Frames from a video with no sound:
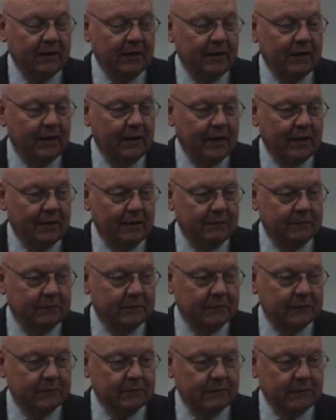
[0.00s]

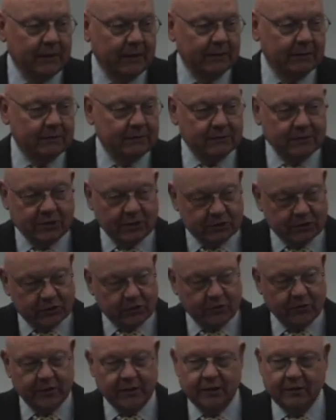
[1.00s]
at
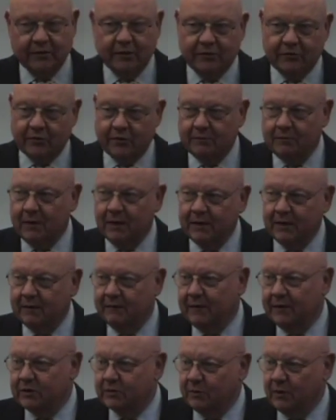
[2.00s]
6:30 on the third Monday
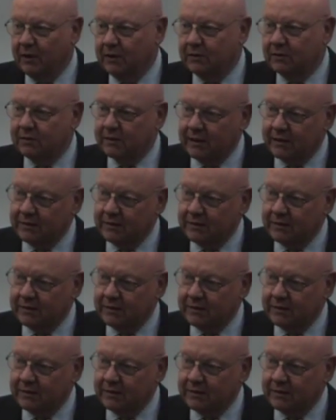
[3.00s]
of each month.